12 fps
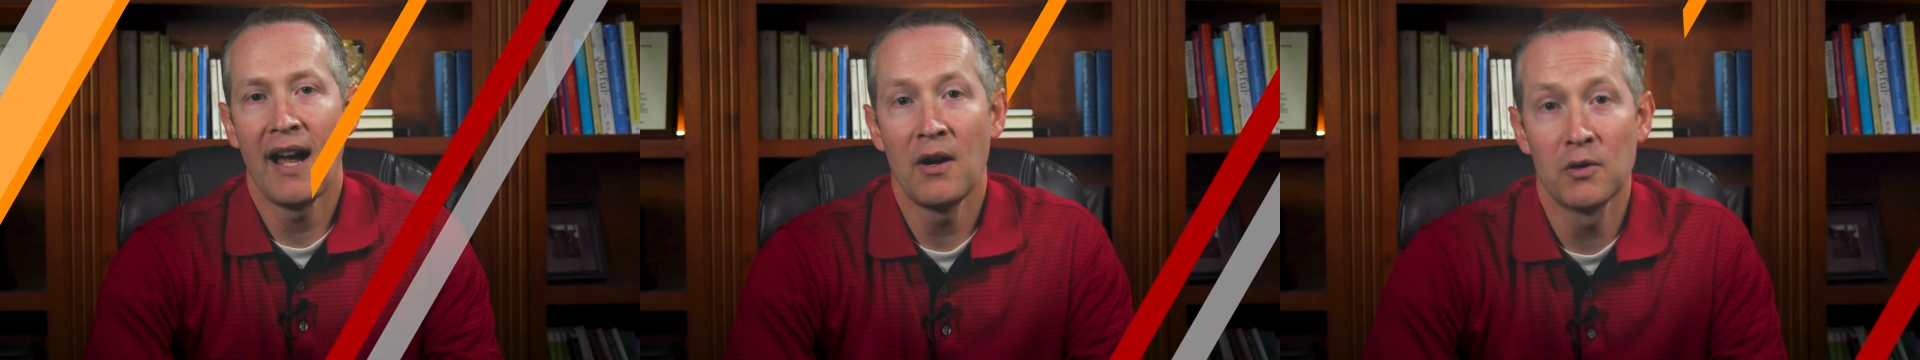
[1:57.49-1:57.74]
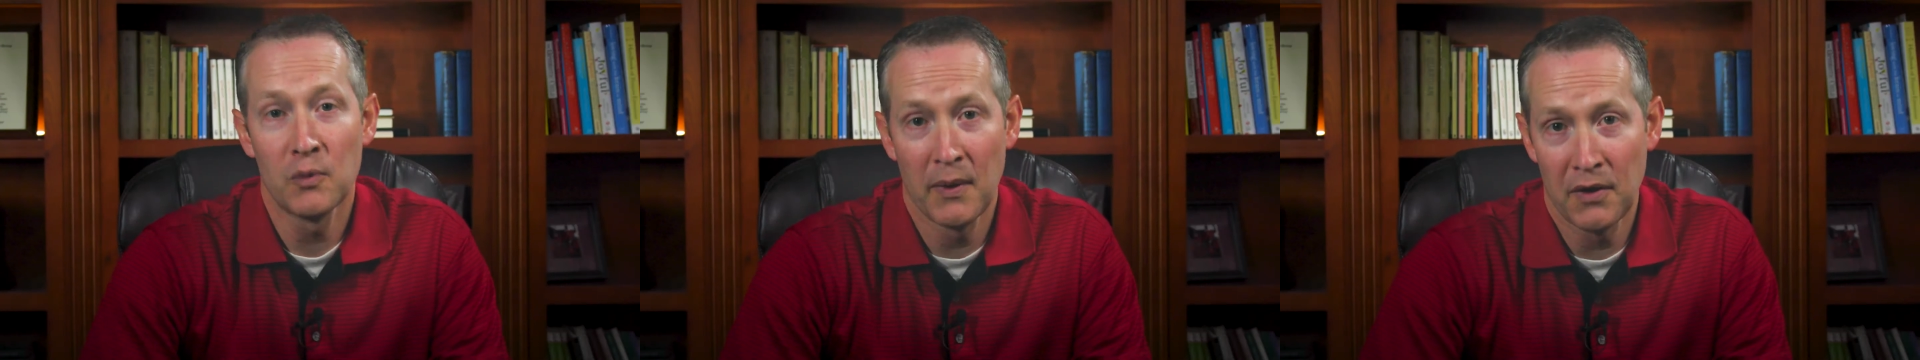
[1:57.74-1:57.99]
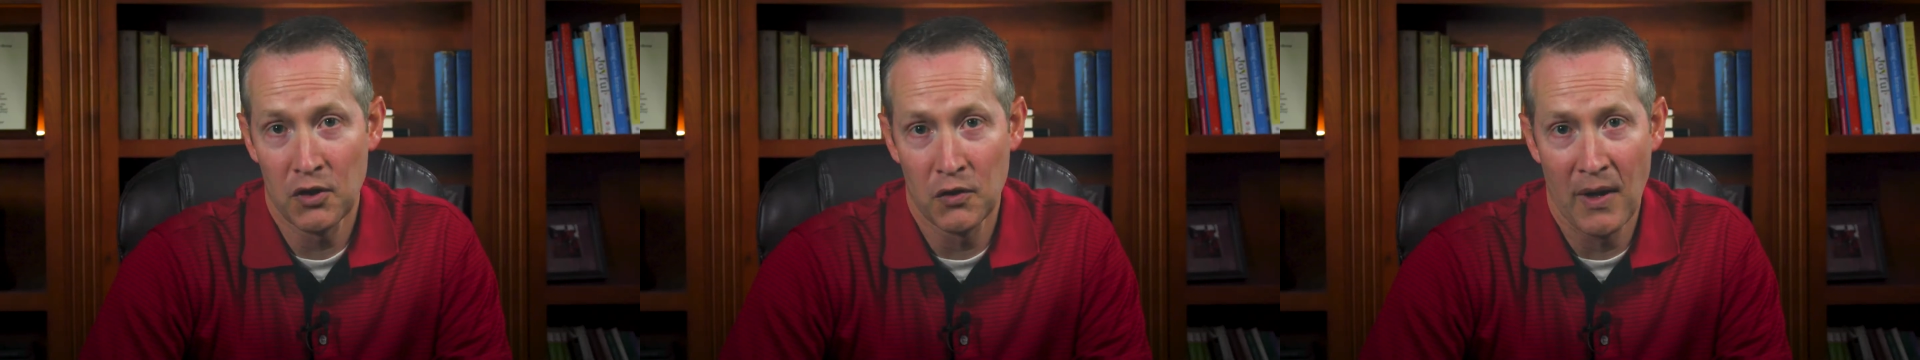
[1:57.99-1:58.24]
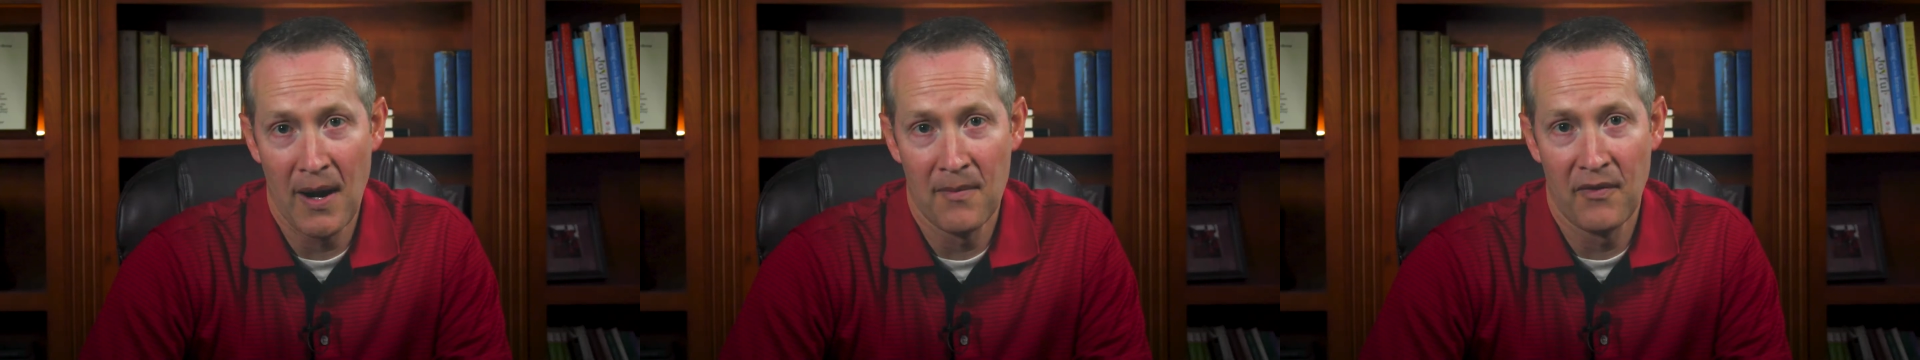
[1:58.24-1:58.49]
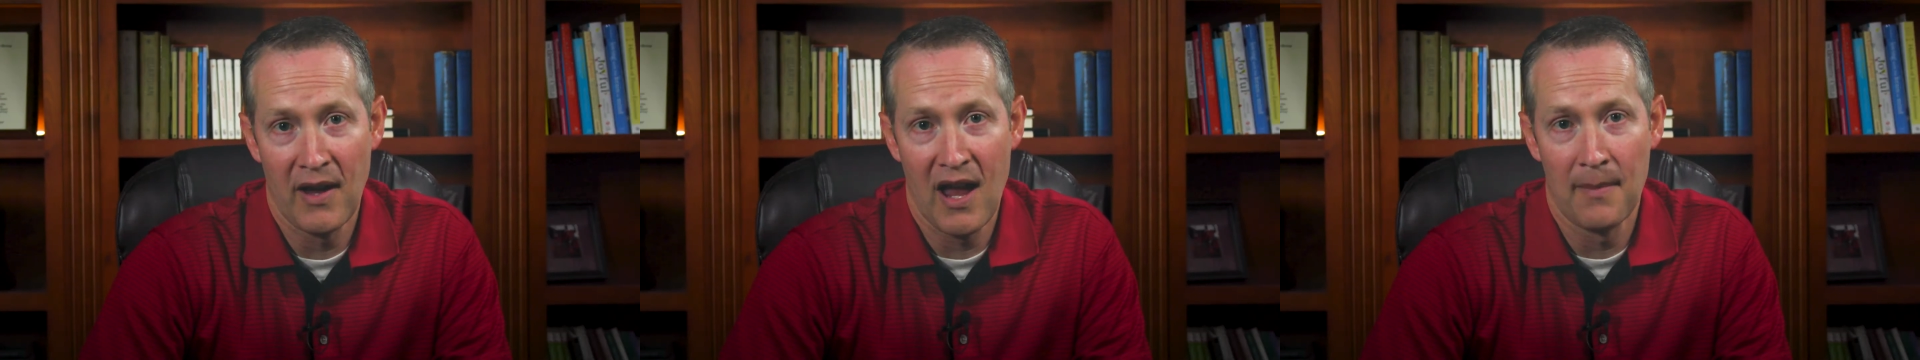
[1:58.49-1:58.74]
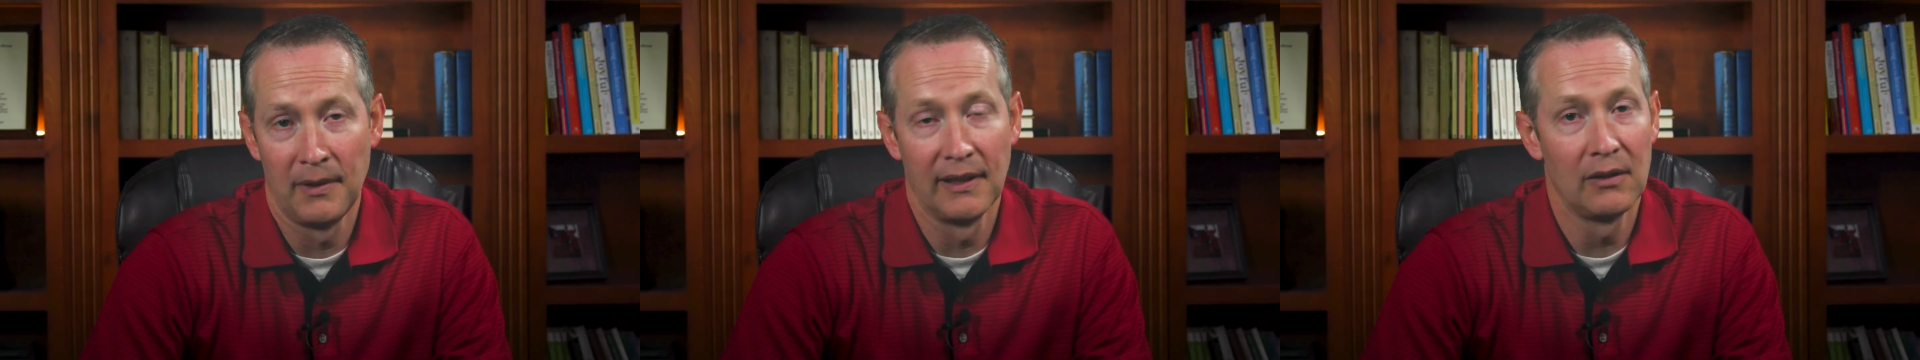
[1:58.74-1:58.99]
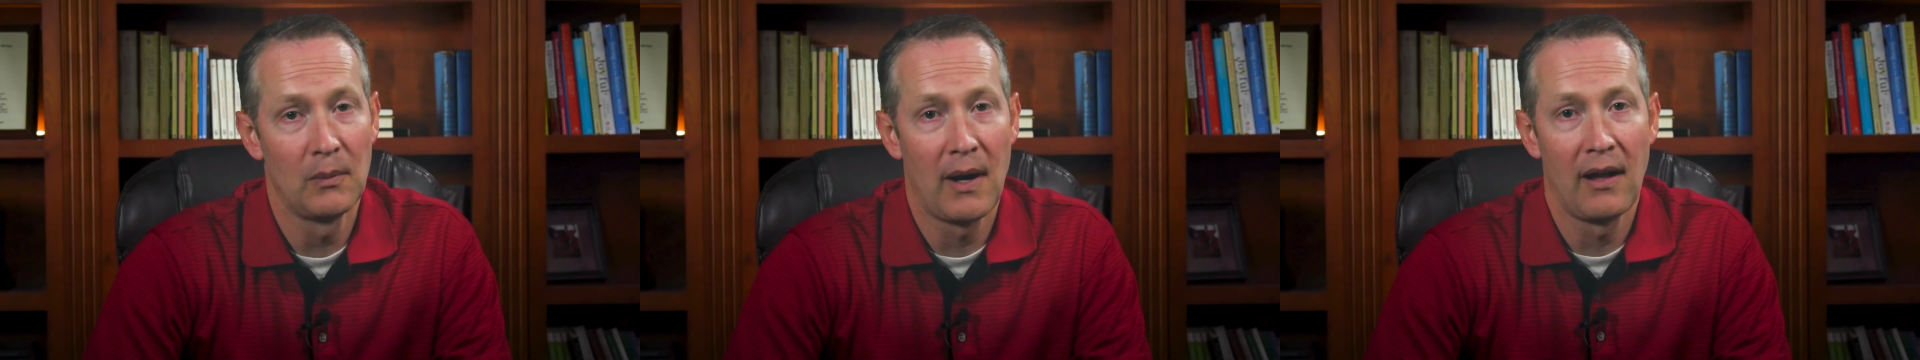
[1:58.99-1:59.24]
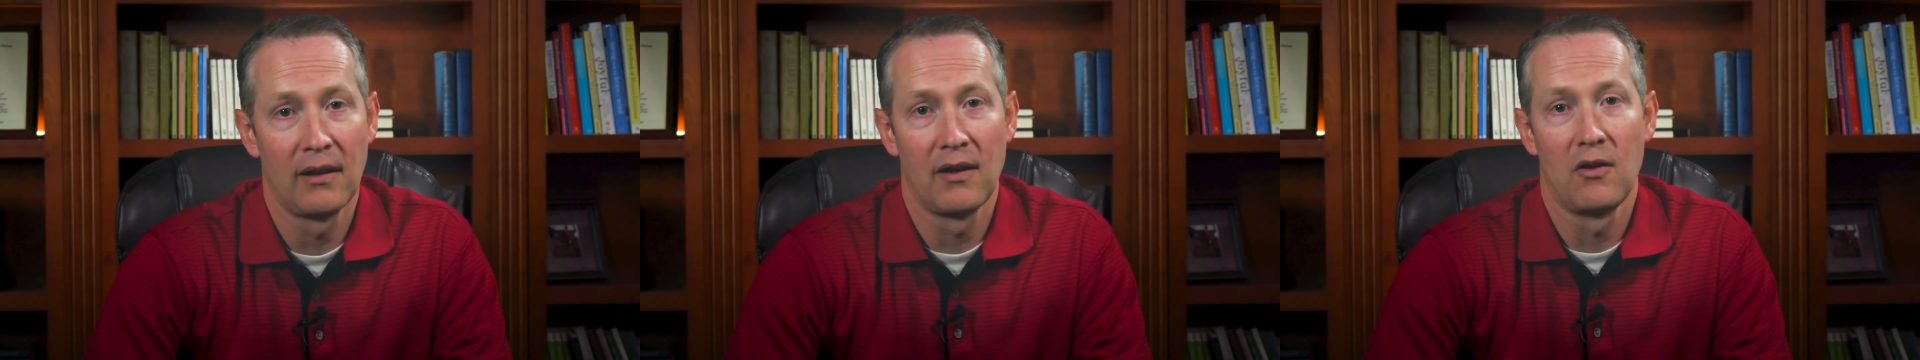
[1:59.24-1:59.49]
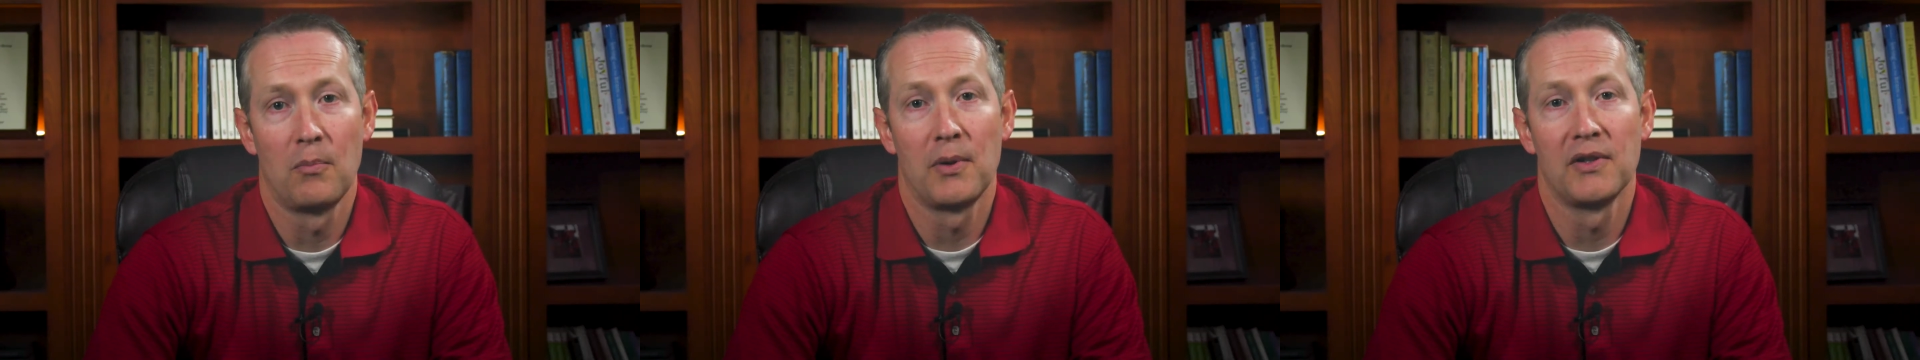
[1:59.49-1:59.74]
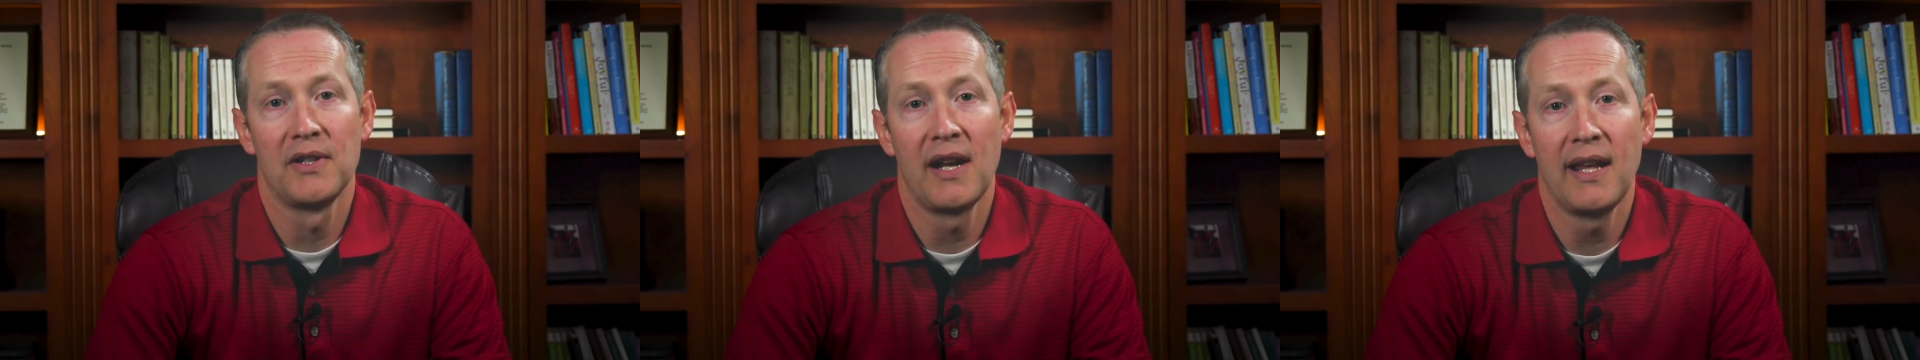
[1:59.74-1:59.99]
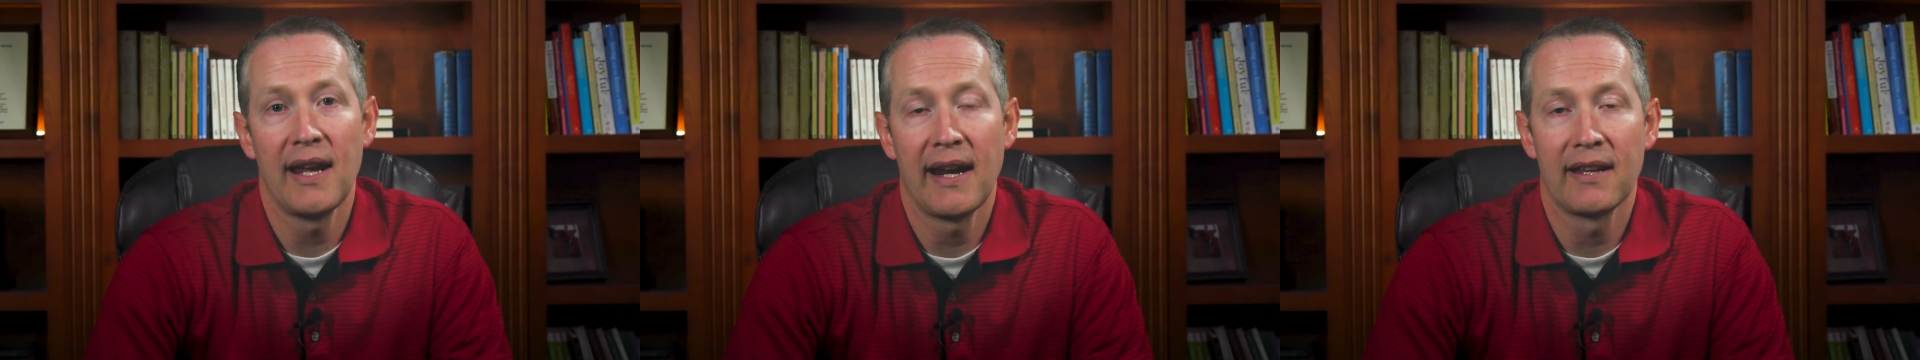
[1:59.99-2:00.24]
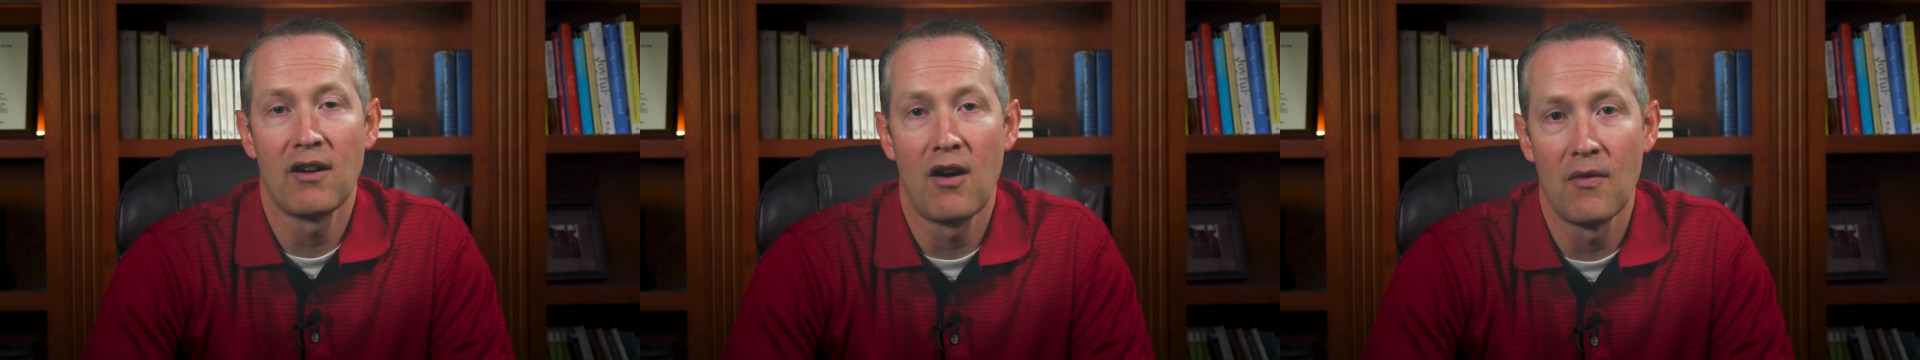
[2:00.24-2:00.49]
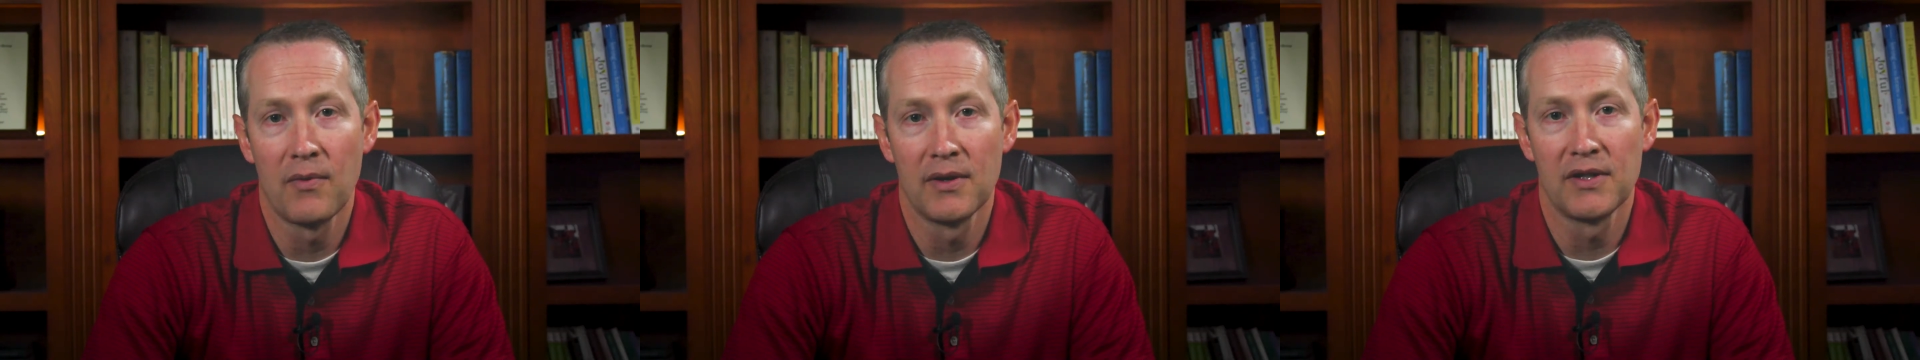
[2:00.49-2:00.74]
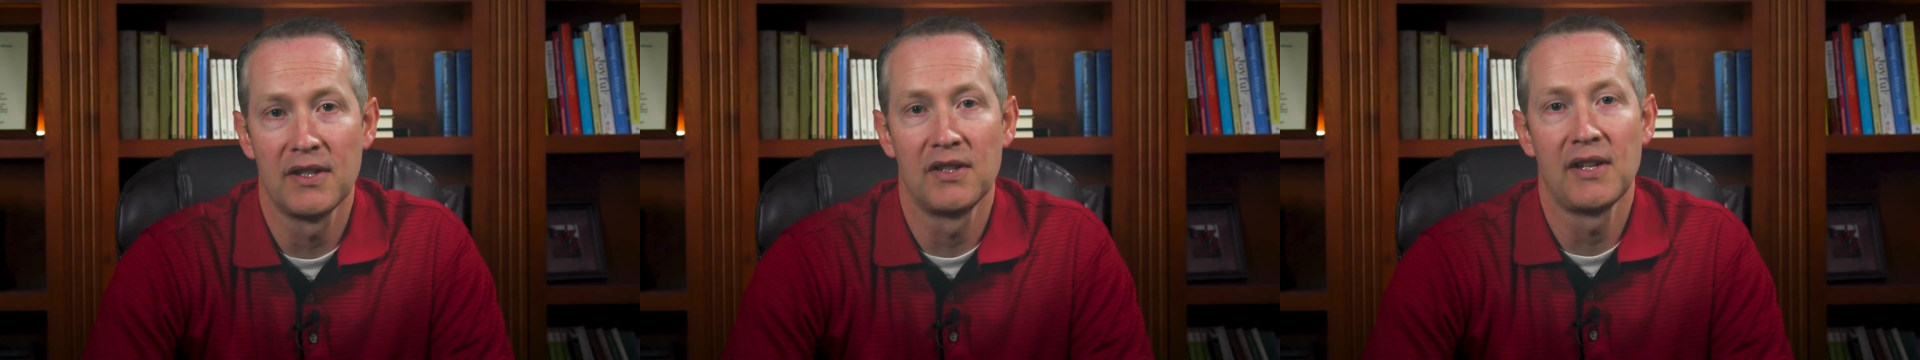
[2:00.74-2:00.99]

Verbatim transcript: I was with the Schramm fam a little while ago presenting at a conference in